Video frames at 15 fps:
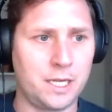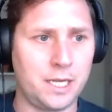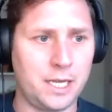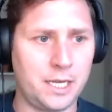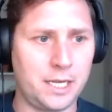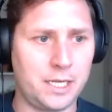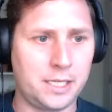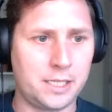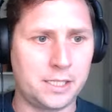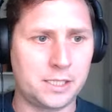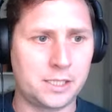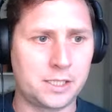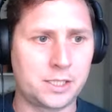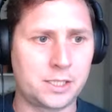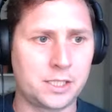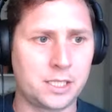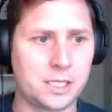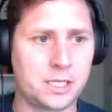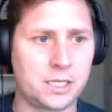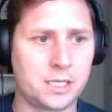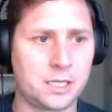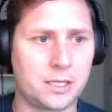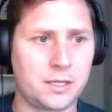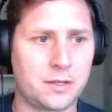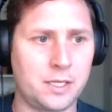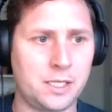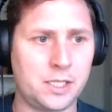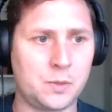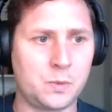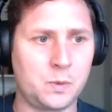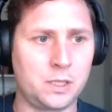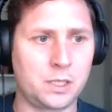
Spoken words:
And this will